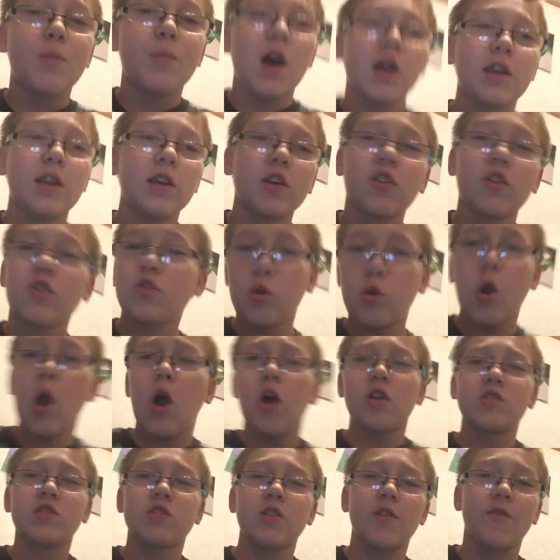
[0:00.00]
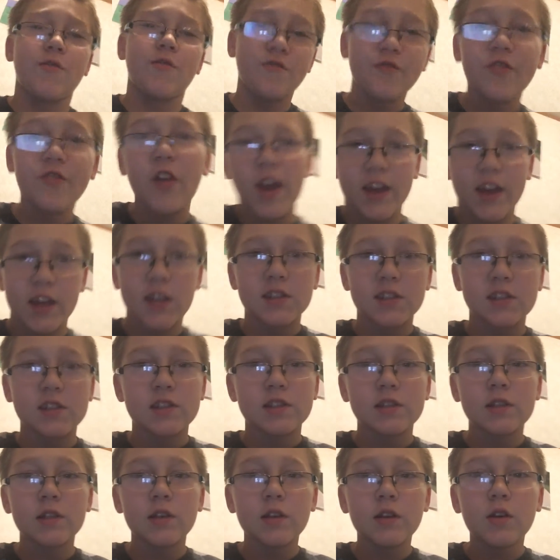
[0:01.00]
button across the
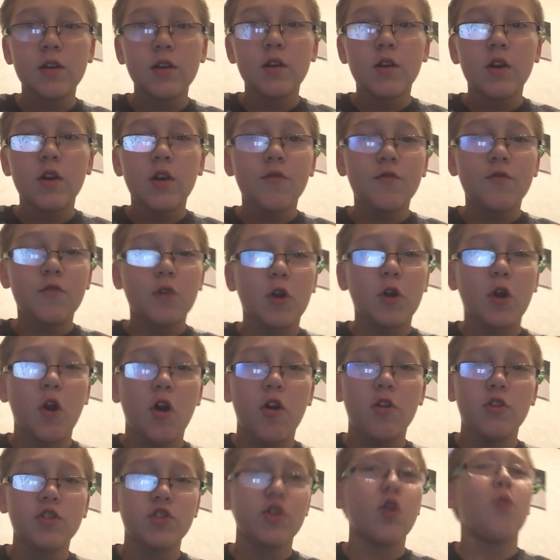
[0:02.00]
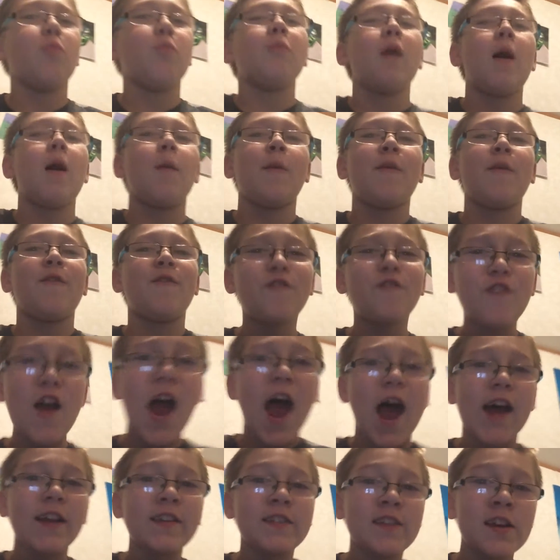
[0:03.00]
face for calling your mama
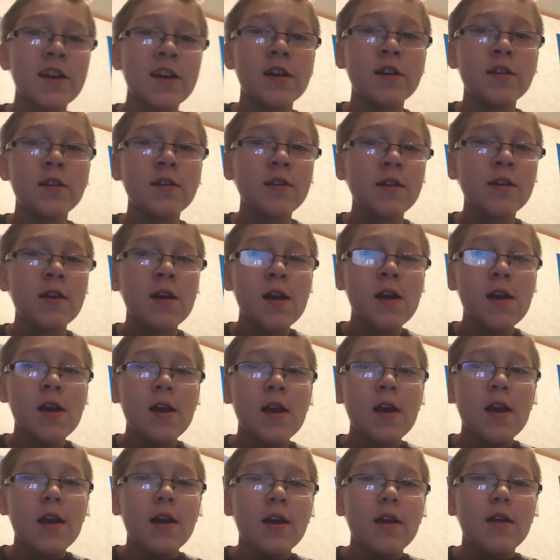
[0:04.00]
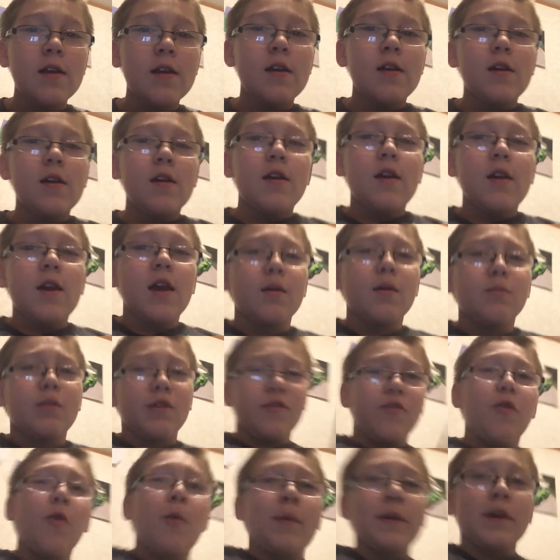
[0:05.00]
fat. And
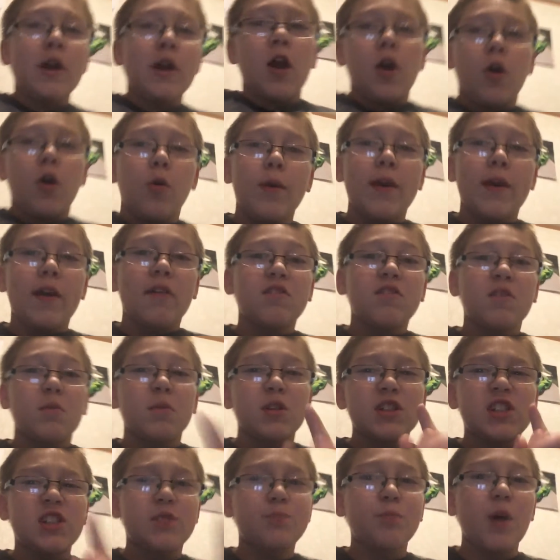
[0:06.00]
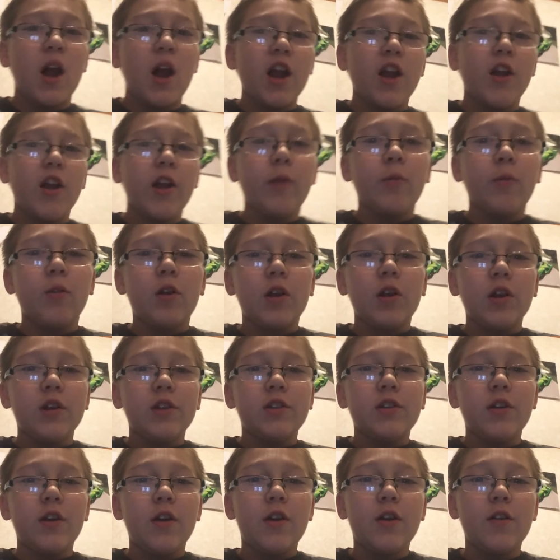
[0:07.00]
before we go, we have some inspiring
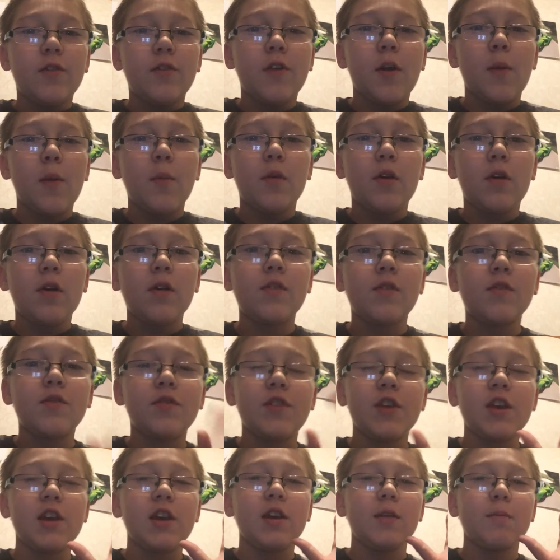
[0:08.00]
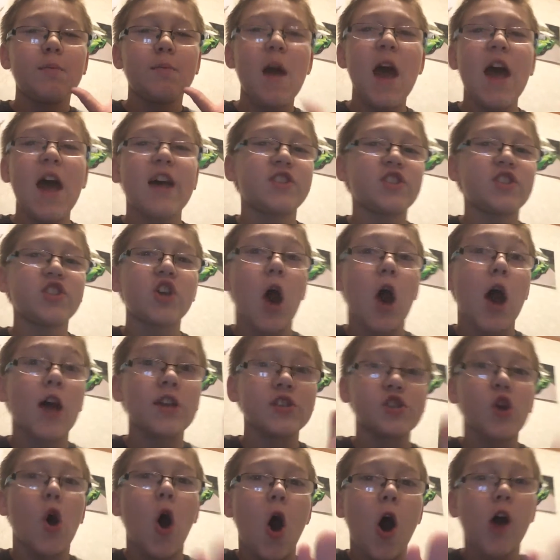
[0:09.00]
words from the mascot
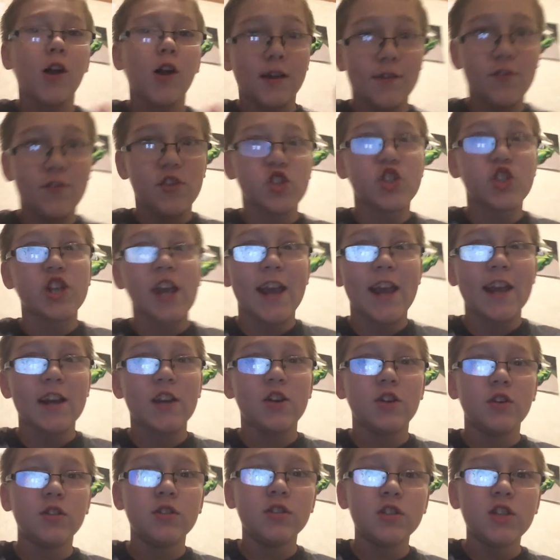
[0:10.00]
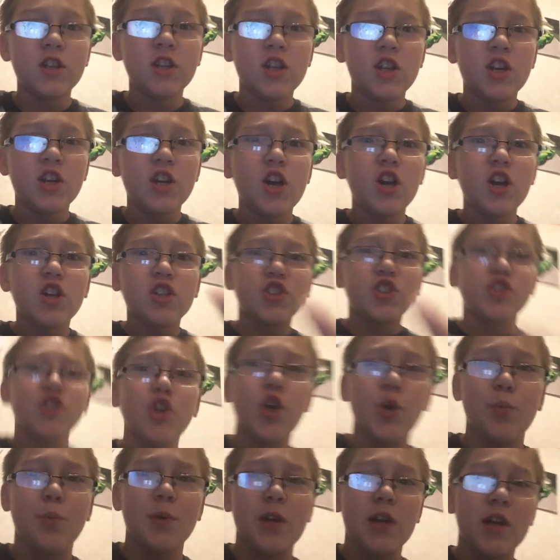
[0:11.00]
dog of the channel,
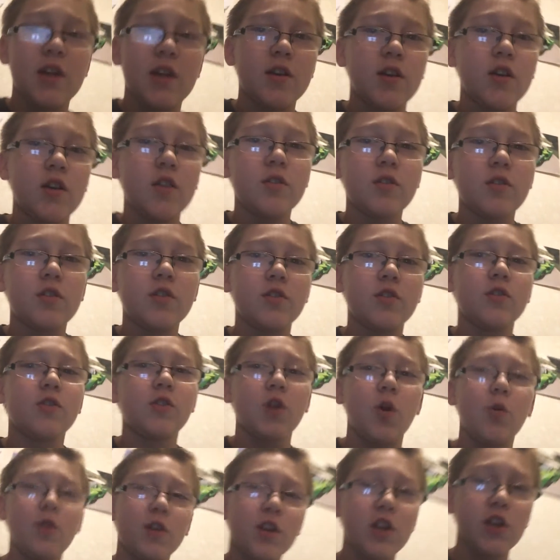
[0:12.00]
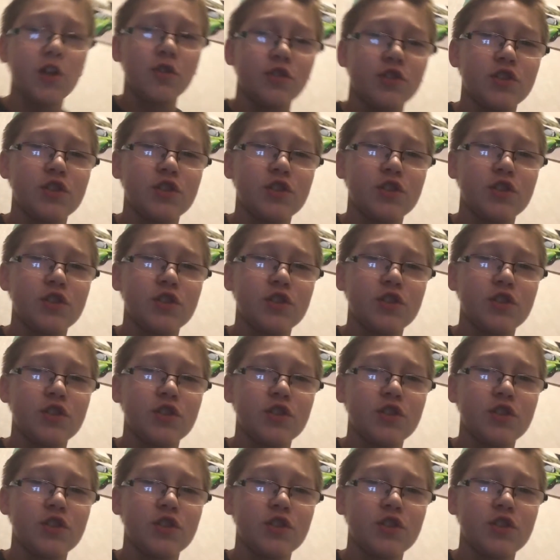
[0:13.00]
Snoopy. Going to you,